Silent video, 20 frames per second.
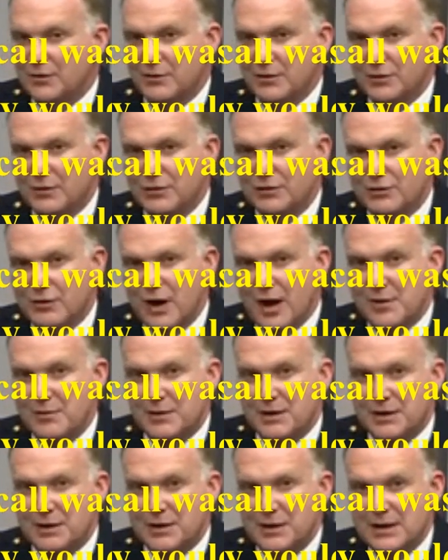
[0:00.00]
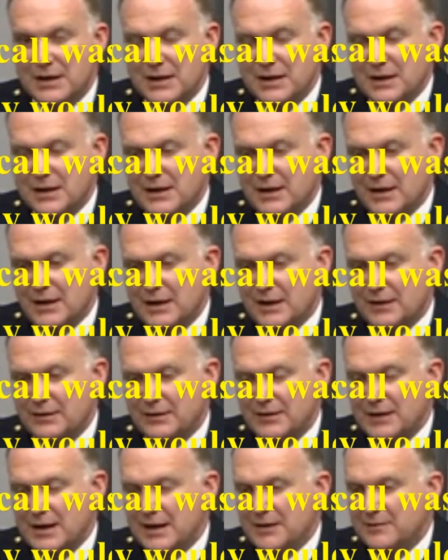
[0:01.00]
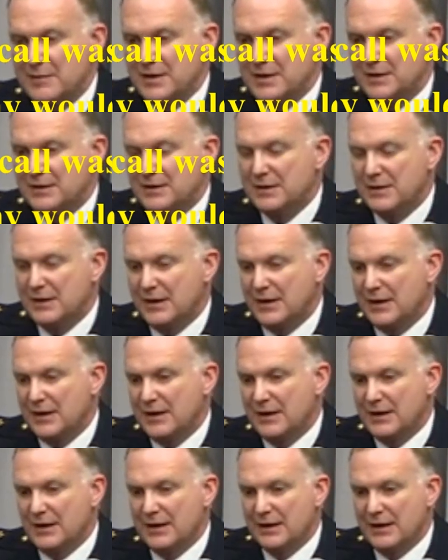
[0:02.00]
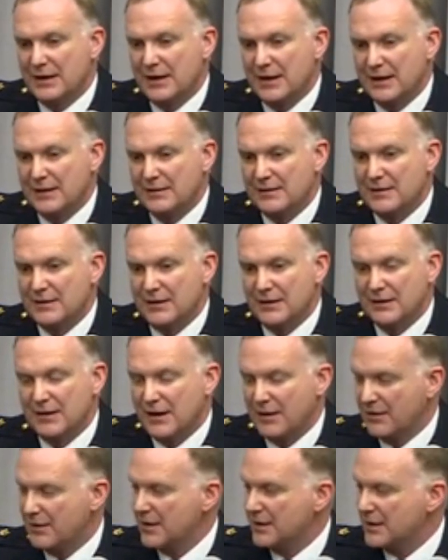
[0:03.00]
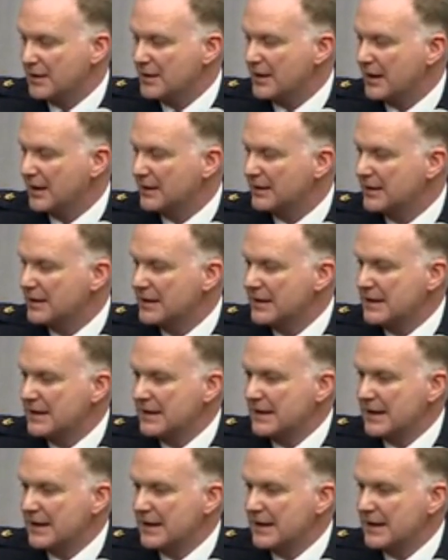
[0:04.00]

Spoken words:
They were describing the gunman and carrying a gun.